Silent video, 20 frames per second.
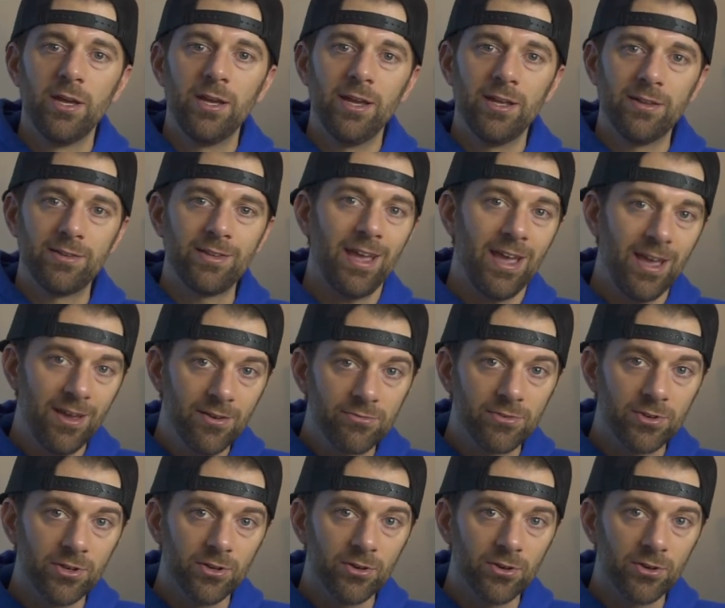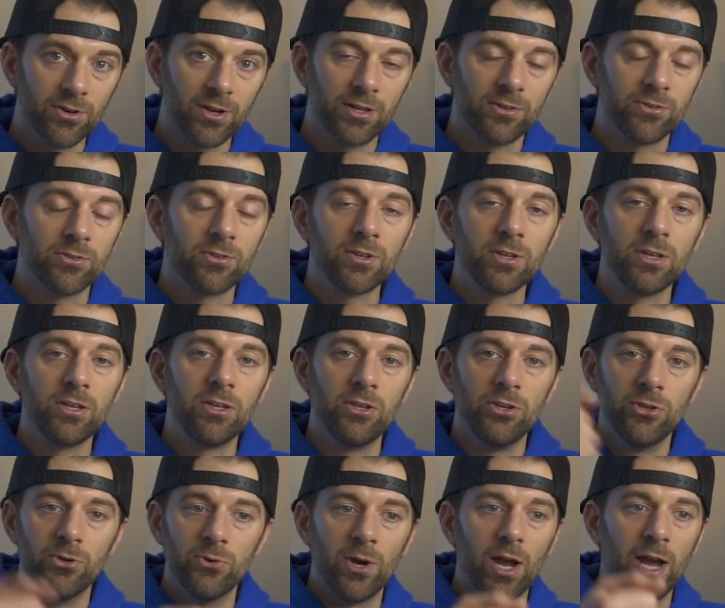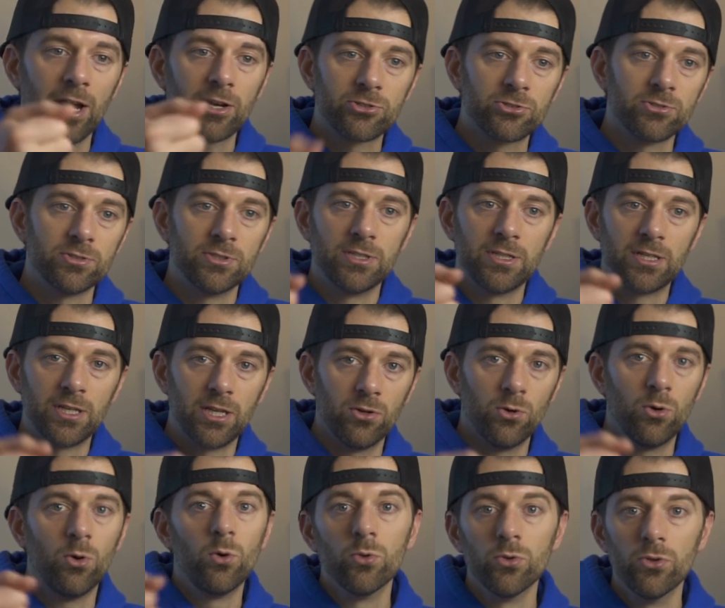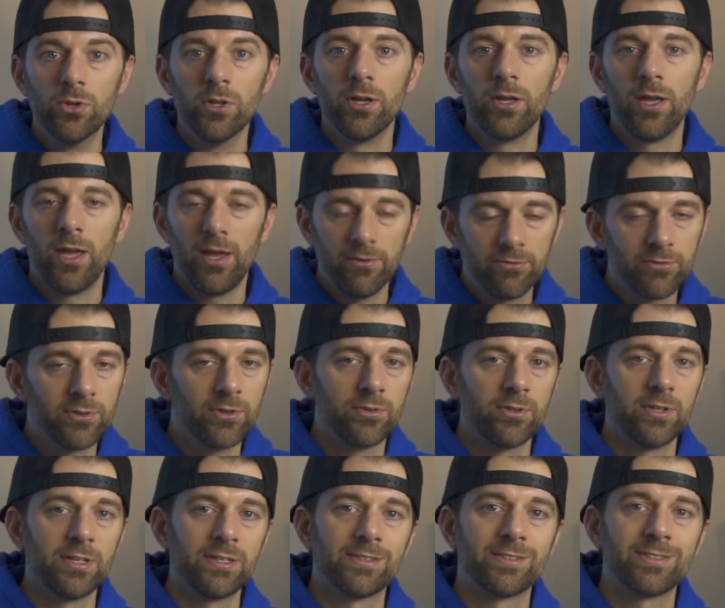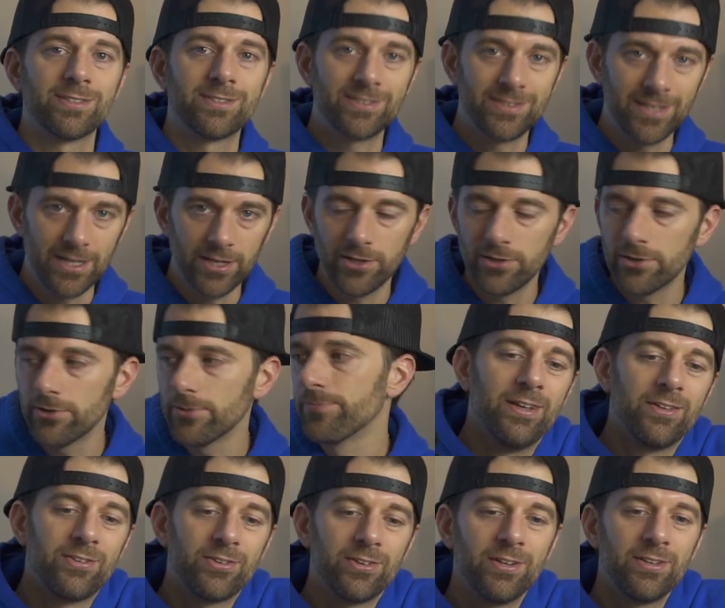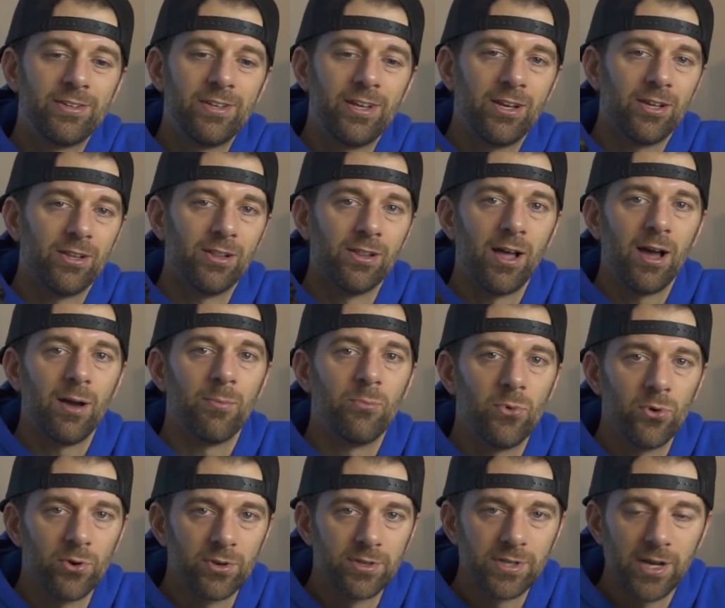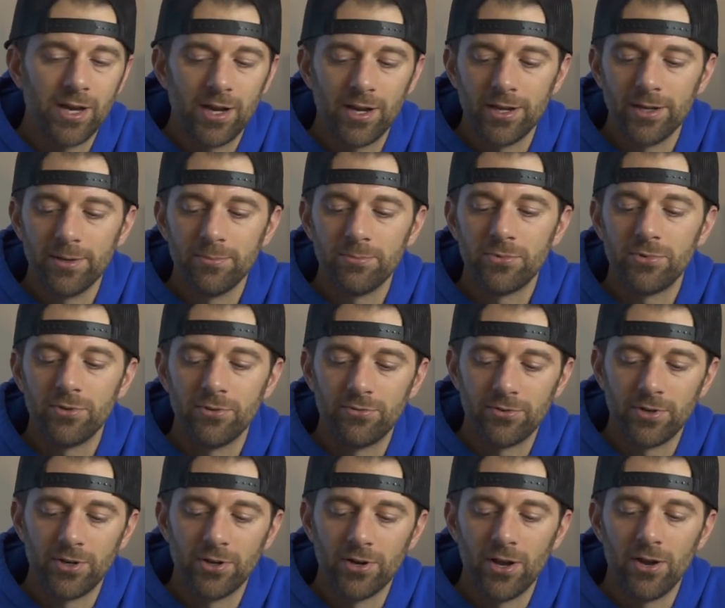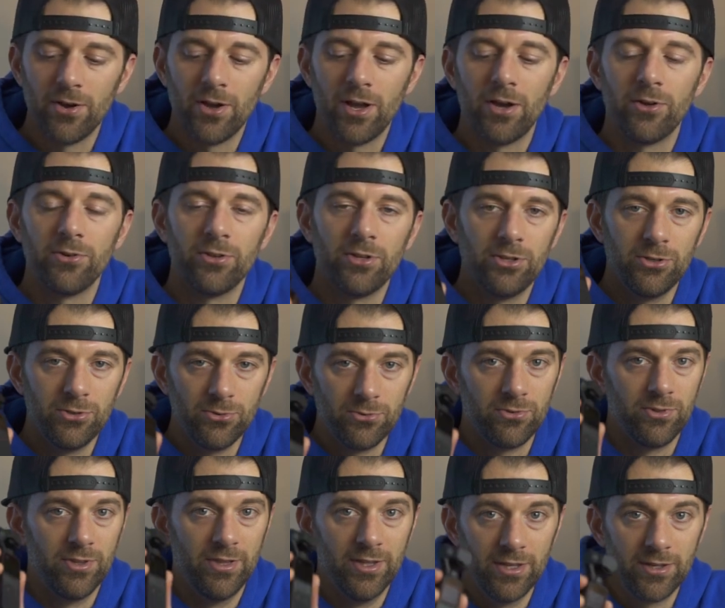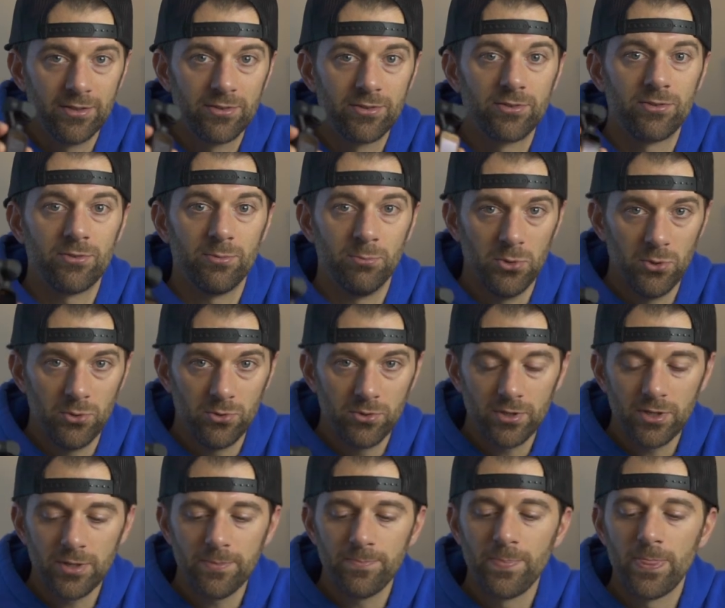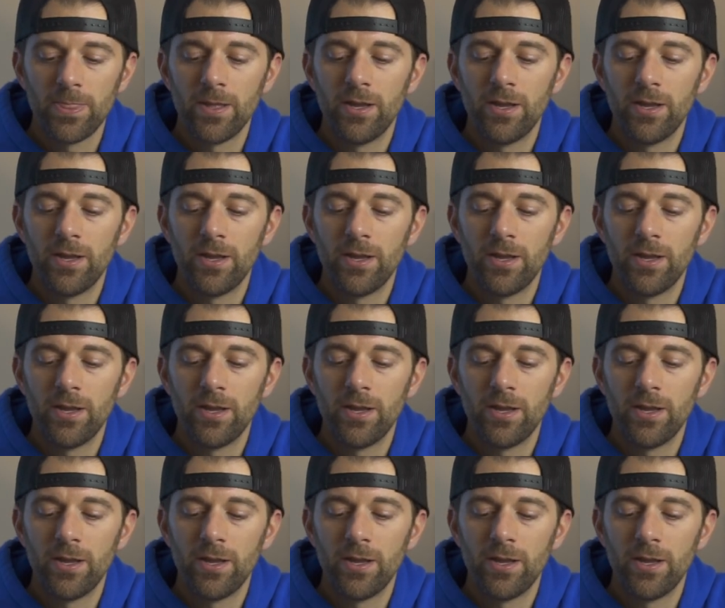It's heavier, and you actually can hold heavier things steadier. It's gonna take a lot more time to figure out how to use this smoothly.